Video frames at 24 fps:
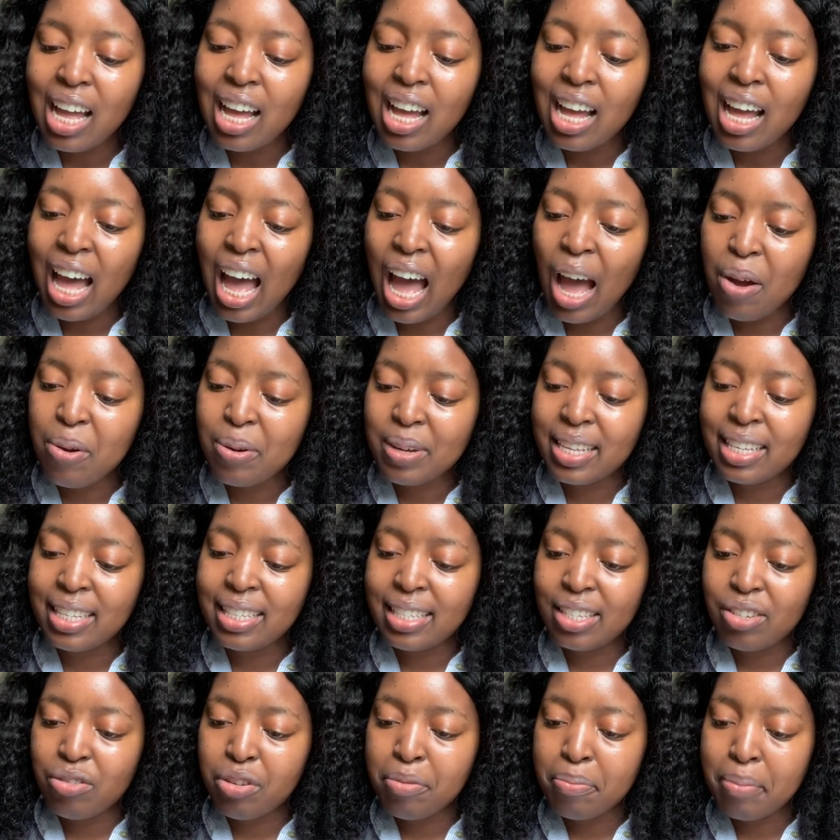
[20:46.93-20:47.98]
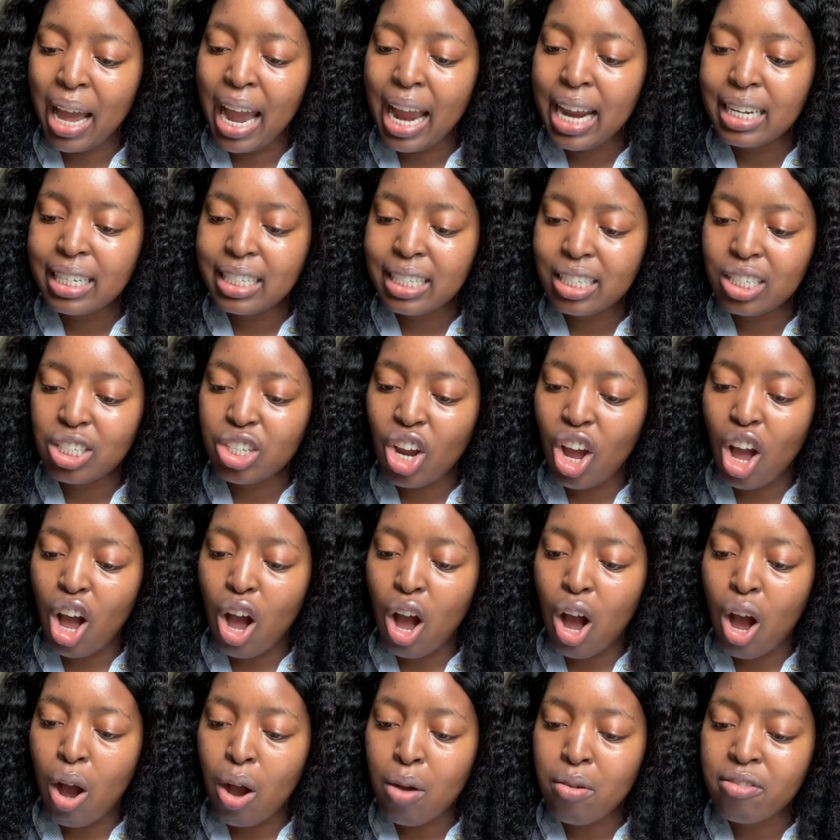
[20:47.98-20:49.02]
I was reminded
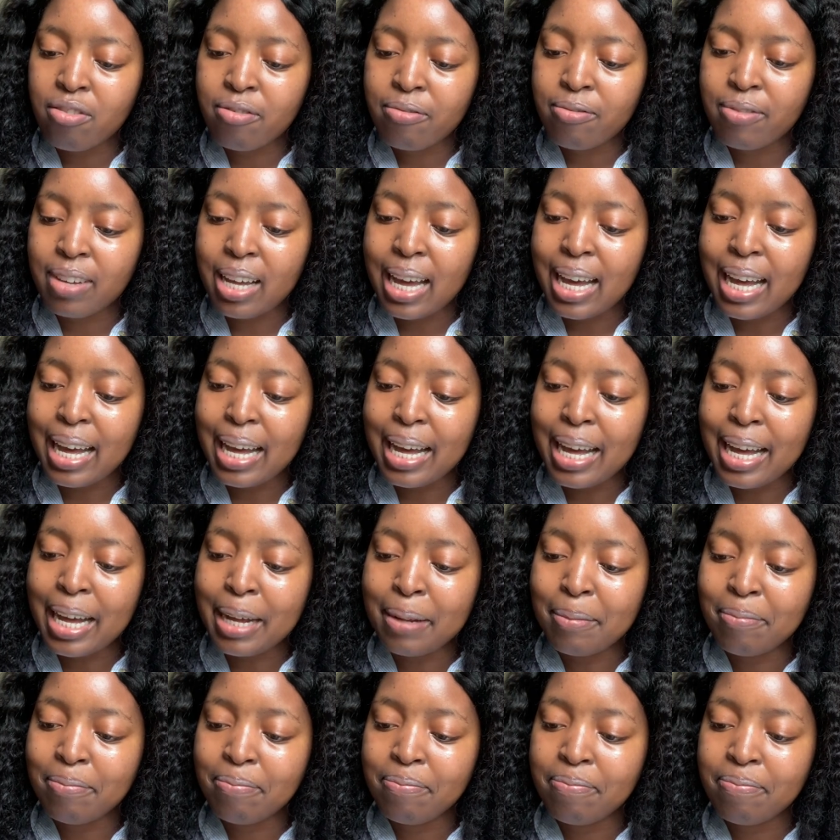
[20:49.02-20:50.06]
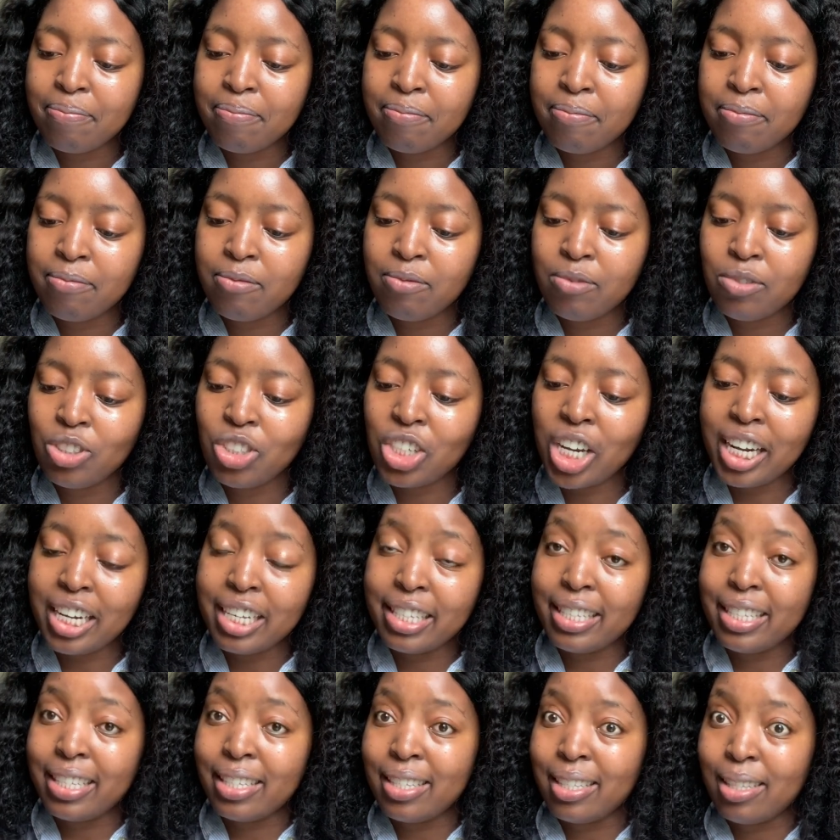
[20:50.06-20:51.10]
of
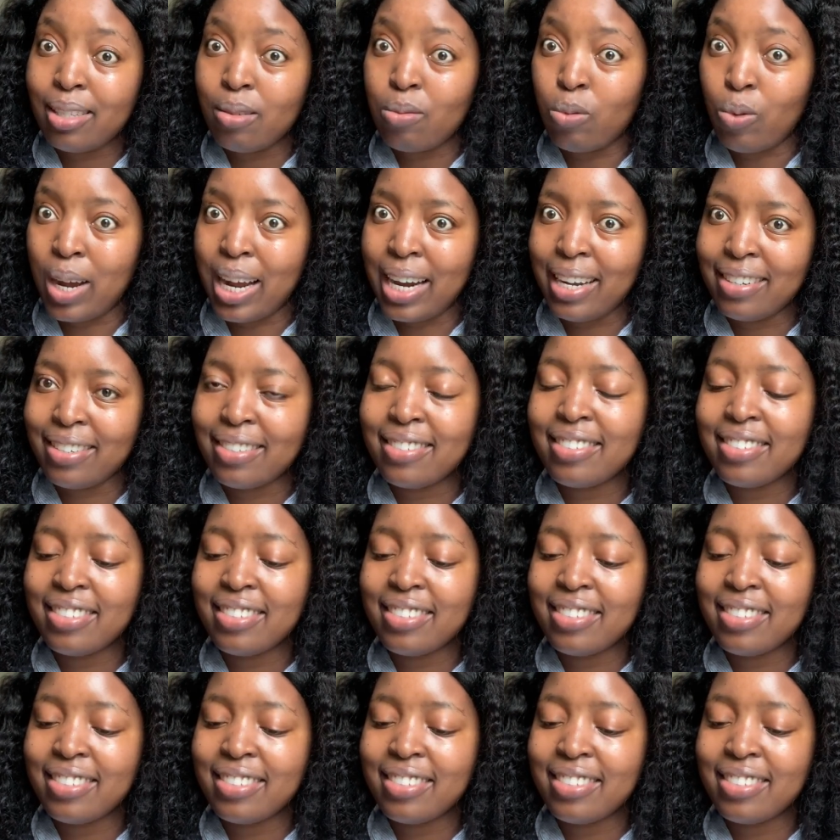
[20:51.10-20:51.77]
Genesis 1.